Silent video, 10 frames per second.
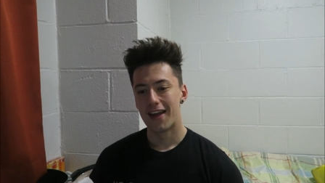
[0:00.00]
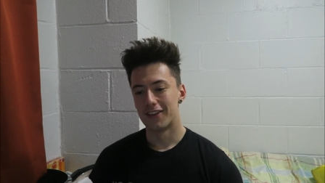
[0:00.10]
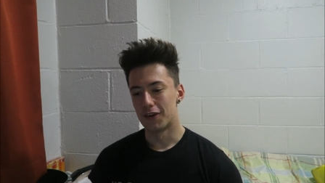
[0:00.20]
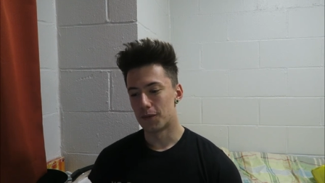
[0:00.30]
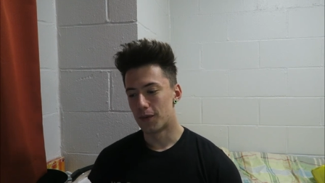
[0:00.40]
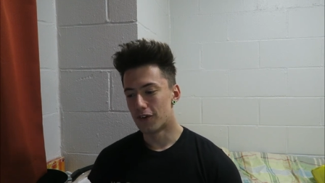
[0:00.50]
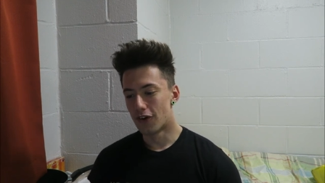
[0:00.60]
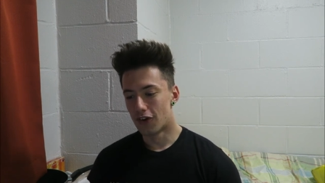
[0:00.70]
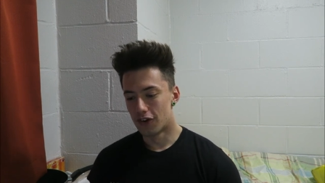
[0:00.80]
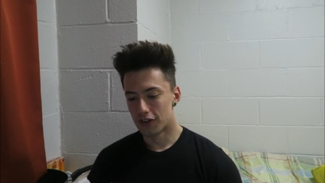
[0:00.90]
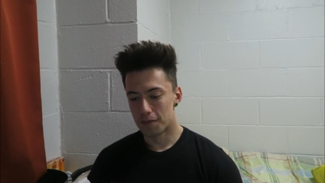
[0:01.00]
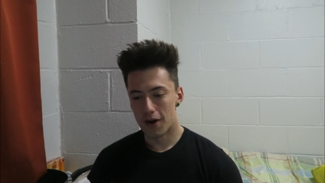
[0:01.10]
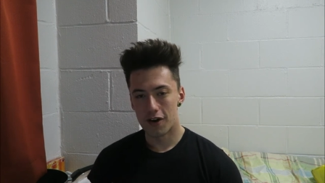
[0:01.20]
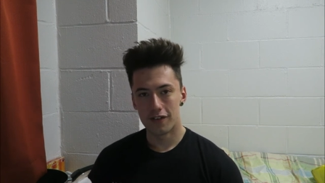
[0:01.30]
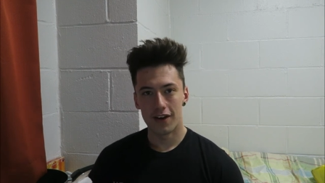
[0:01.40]
Like we're all
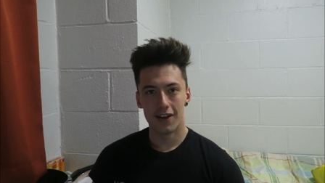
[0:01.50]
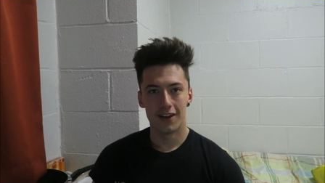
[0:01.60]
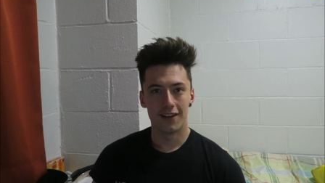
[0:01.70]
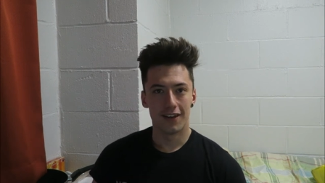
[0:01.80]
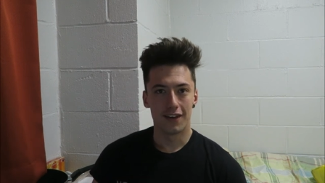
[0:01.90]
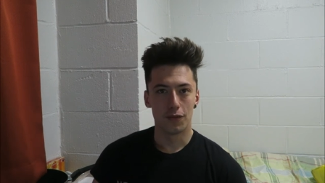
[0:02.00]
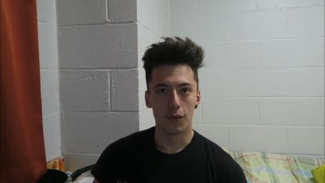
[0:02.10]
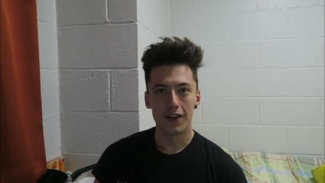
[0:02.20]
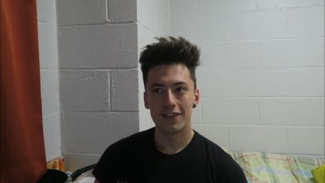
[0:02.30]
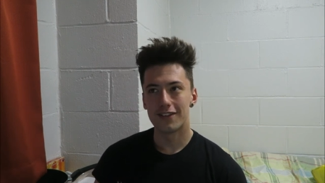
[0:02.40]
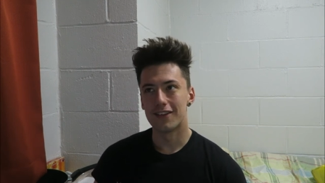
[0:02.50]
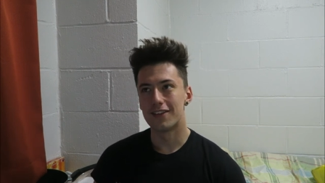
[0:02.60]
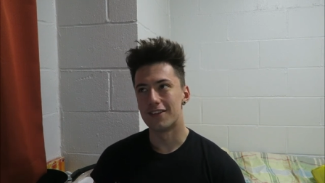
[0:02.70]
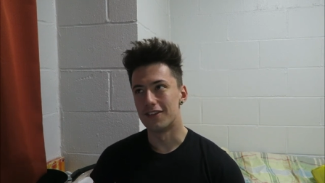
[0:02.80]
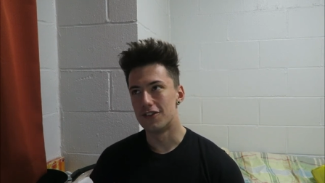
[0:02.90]
motivated in winter
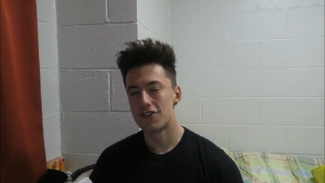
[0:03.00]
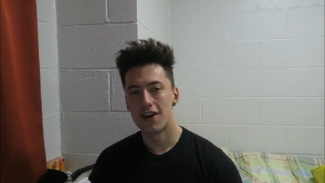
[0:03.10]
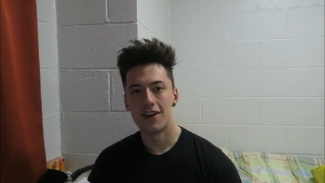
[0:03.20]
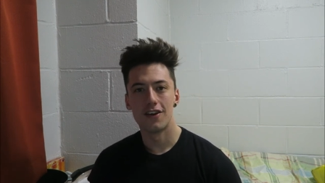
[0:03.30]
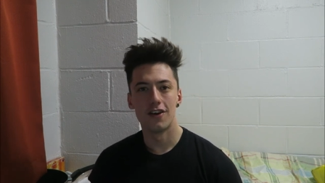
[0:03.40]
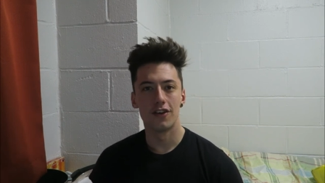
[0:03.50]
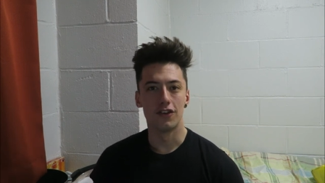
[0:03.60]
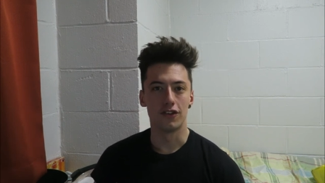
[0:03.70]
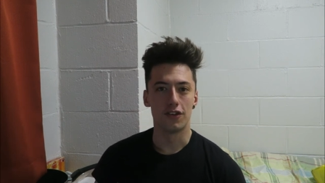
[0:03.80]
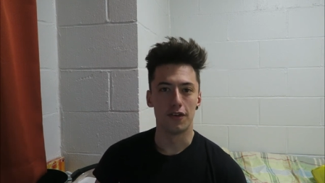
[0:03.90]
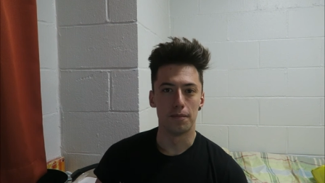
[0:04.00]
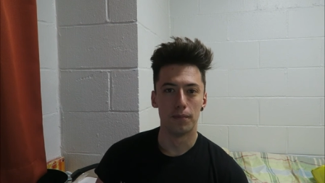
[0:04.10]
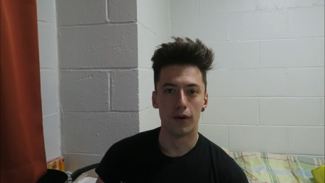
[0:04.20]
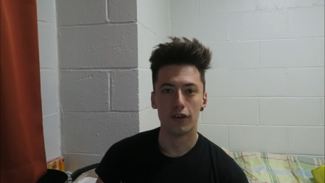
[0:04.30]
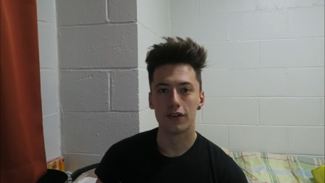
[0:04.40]
to train hard or to
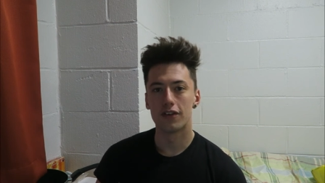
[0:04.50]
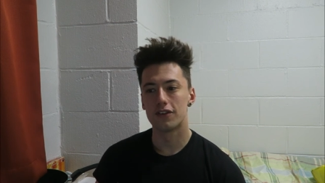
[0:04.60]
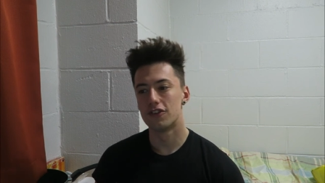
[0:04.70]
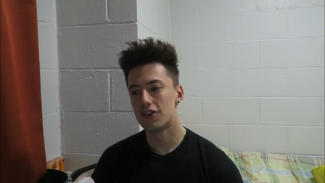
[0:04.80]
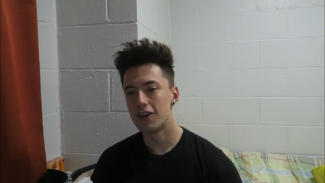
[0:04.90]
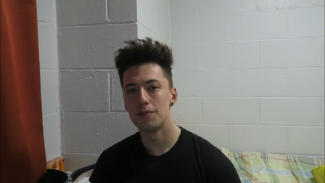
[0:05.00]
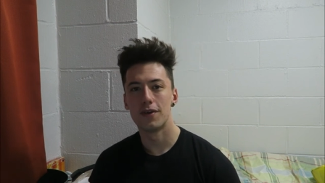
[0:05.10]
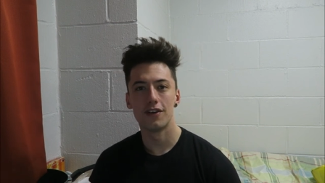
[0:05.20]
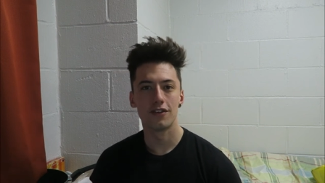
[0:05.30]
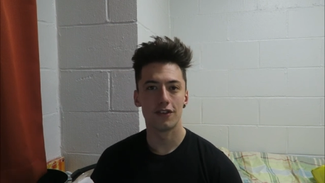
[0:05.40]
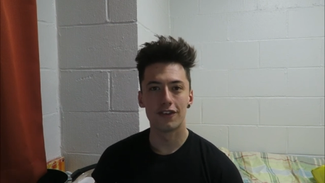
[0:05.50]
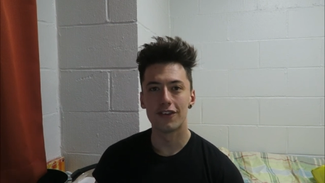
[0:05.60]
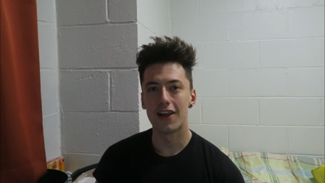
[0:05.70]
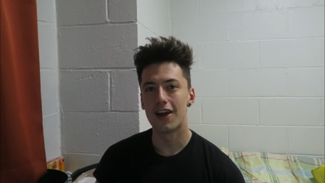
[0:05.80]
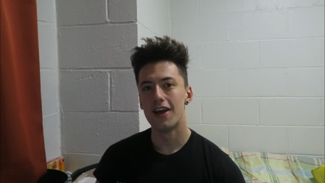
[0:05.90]
bulk, cheat meals,
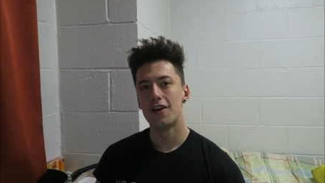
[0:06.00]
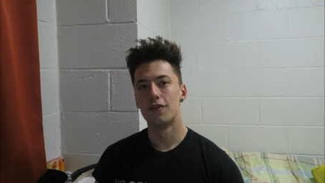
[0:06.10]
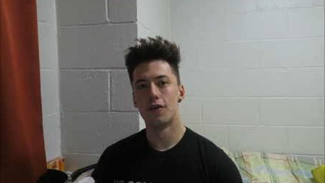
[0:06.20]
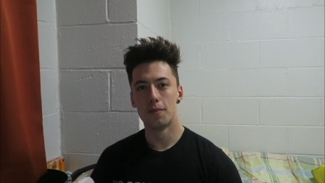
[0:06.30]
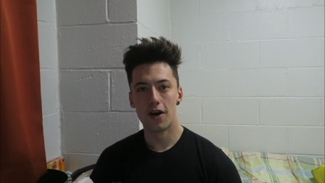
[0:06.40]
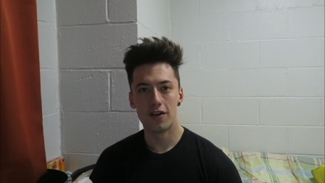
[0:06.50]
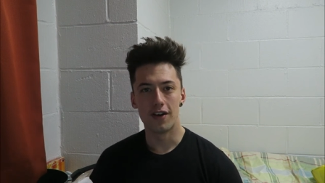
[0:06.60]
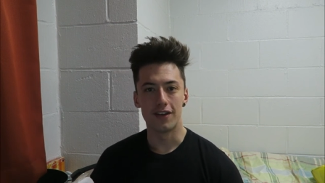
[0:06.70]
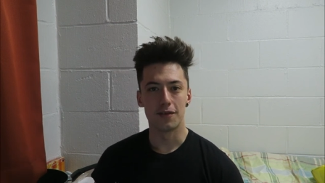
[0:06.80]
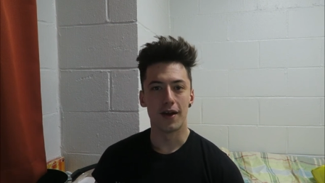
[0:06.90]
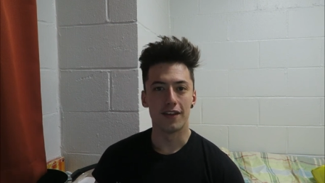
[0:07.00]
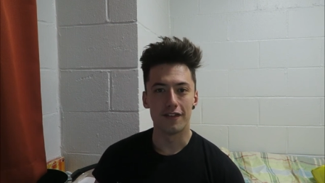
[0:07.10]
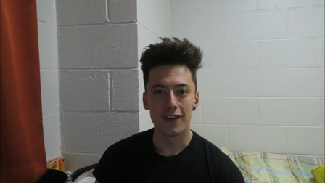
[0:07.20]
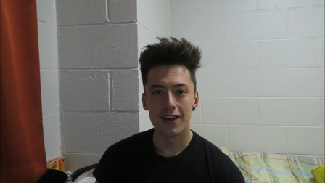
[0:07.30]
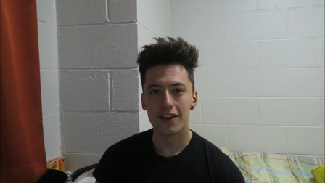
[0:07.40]
all that. We're all motivated to make the
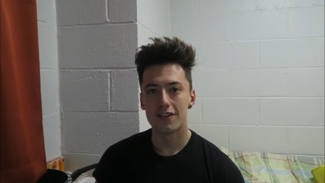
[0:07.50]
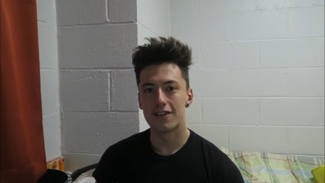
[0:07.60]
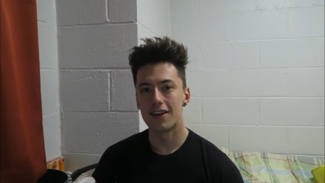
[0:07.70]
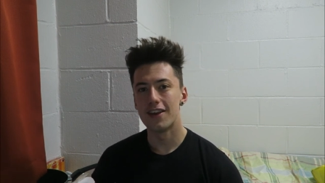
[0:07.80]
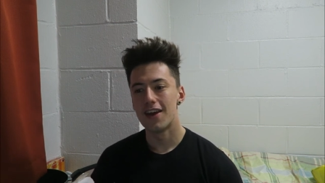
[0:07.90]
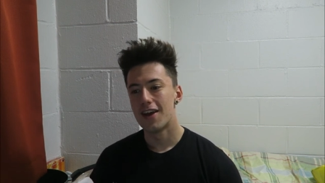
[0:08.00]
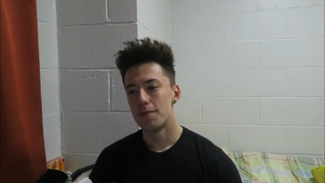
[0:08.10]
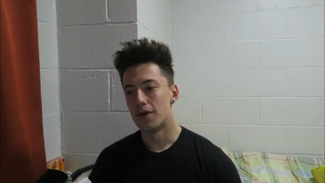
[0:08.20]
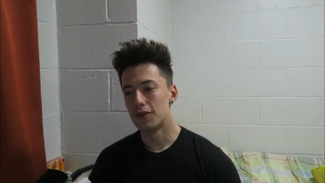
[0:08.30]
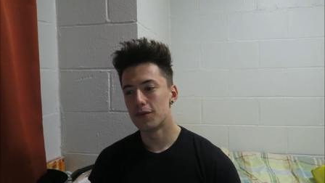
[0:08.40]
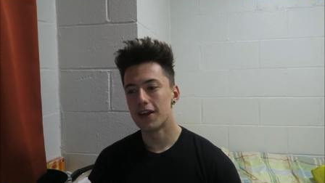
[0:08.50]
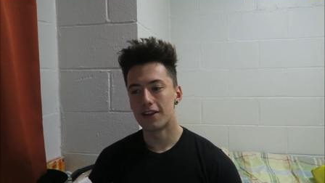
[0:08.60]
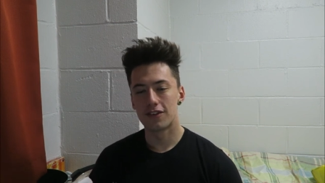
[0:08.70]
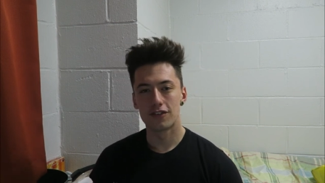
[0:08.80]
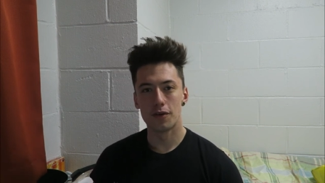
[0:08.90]
videos then. But as we
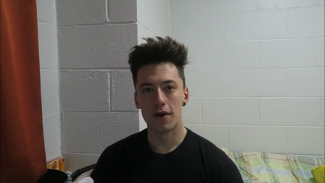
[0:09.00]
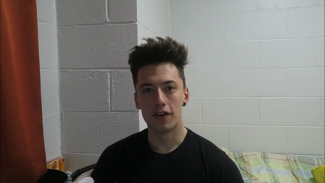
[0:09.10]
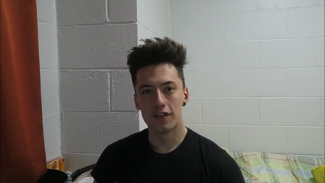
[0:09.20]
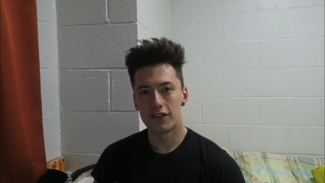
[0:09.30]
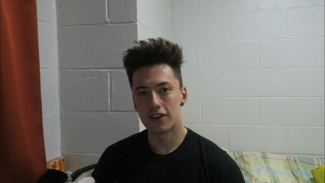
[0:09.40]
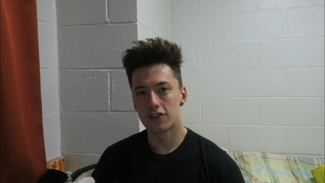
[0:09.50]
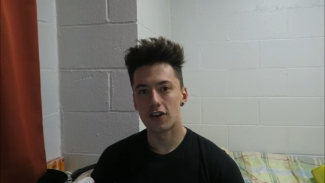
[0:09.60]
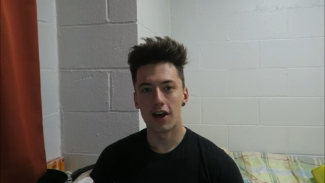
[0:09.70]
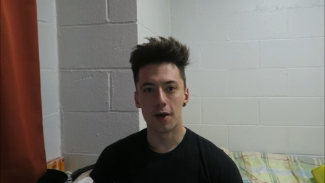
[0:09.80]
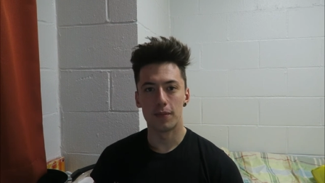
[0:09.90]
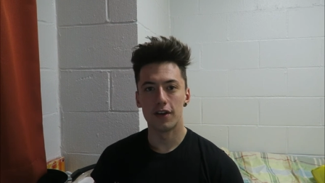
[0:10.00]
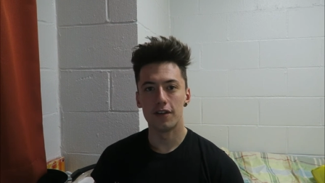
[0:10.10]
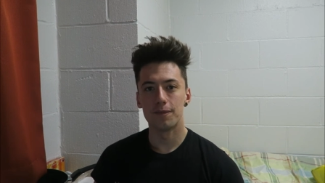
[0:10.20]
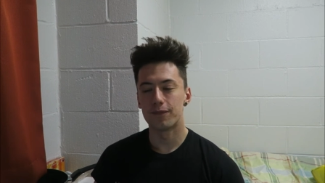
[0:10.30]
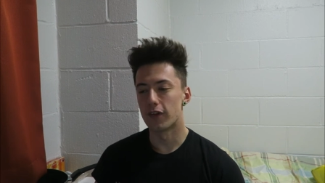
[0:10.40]
get to summer, other things start
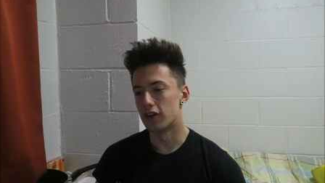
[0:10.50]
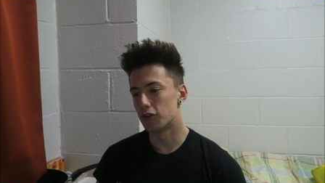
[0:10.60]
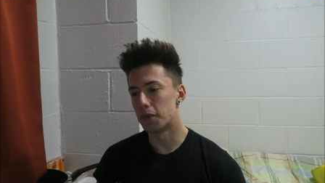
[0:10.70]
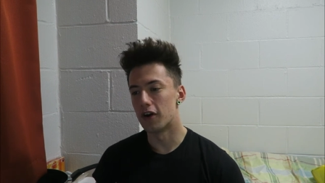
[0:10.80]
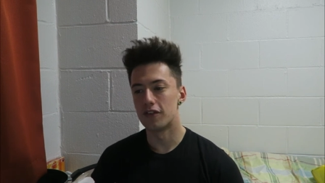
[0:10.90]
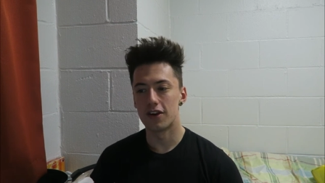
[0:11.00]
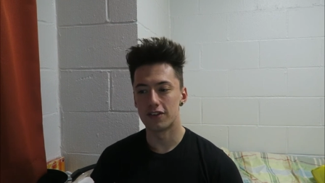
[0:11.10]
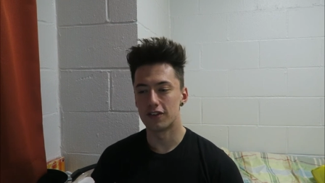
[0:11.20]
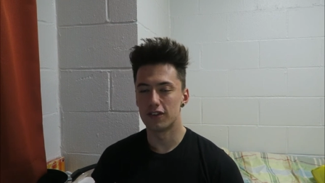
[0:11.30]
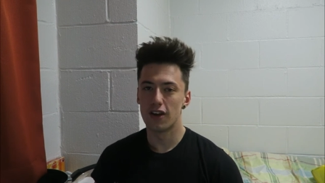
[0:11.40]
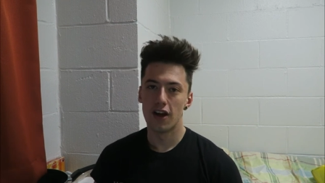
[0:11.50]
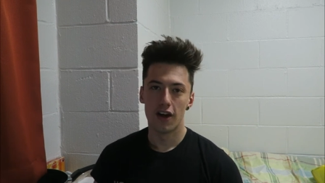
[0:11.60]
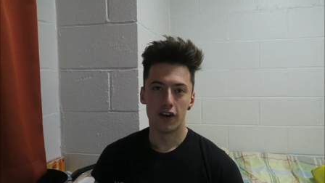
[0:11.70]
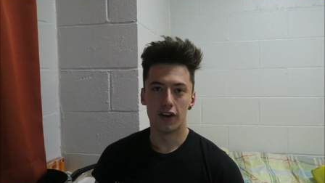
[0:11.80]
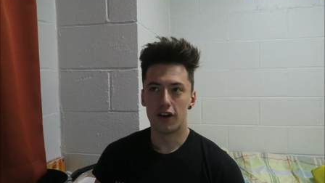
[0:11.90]
happening, like the Spartan Race and
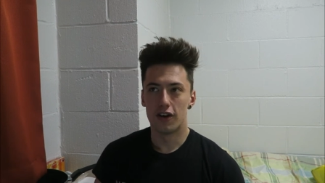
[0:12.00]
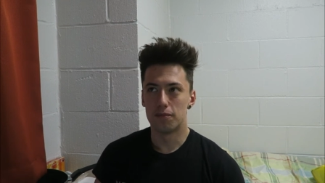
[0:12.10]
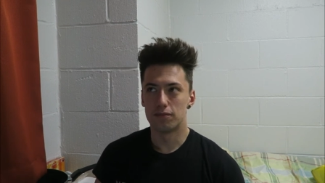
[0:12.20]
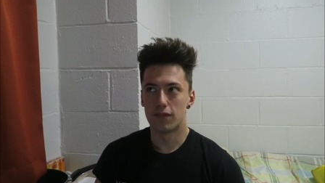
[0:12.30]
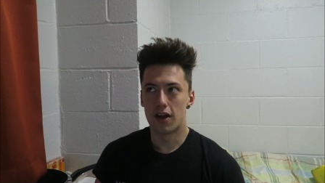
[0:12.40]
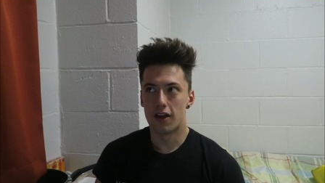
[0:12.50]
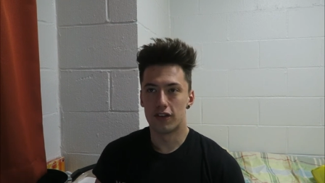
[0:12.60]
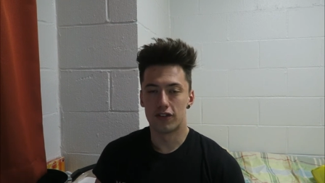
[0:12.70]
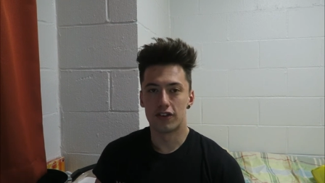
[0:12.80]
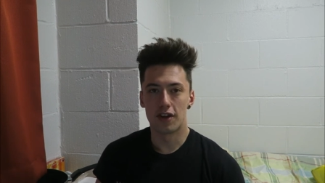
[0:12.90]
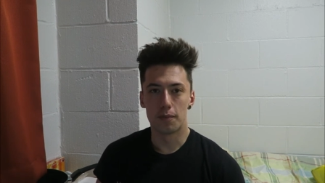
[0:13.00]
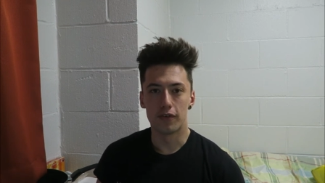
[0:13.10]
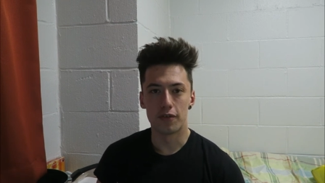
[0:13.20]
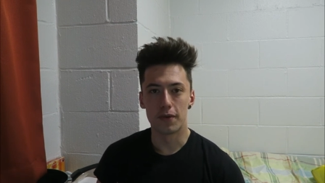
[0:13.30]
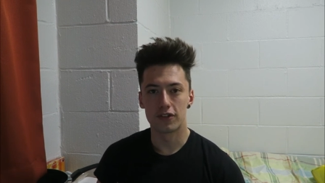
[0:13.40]
um, as an
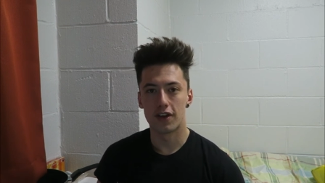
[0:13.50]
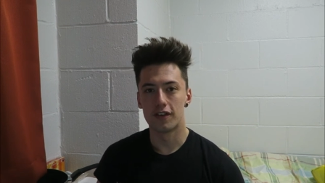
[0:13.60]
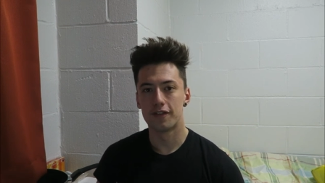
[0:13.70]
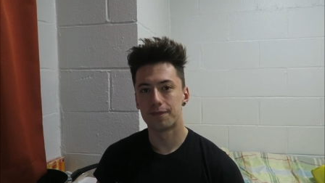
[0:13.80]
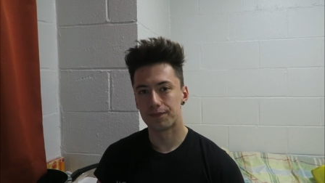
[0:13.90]
example for myself,